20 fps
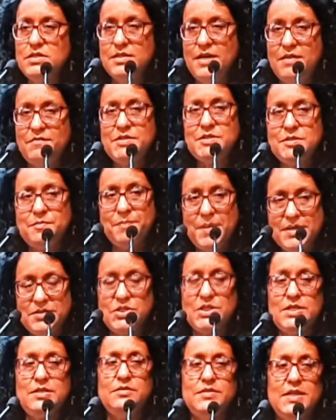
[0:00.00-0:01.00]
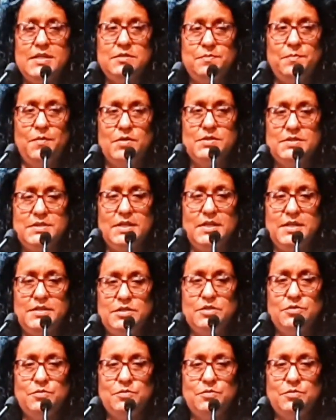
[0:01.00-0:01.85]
have a special responsibility